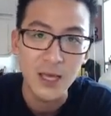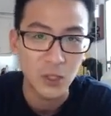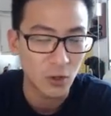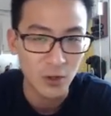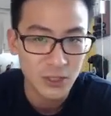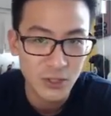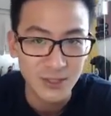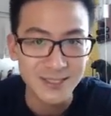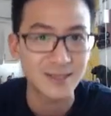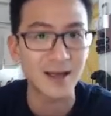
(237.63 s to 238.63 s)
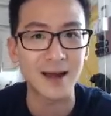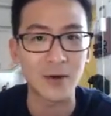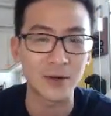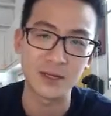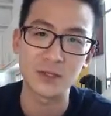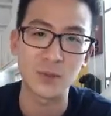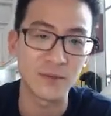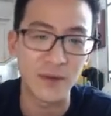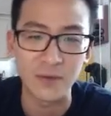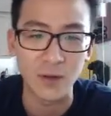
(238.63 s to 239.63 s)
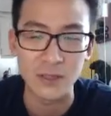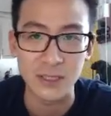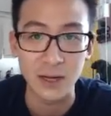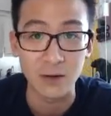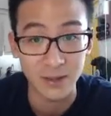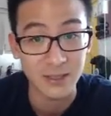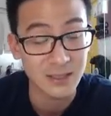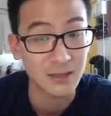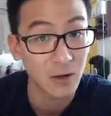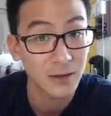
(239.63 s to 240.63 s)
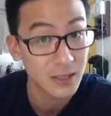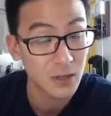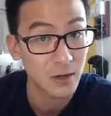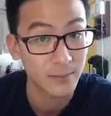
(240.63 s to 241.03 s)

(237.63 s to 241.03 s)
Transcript: You're not just gonna start out earning $25 an hour, because that's a lot of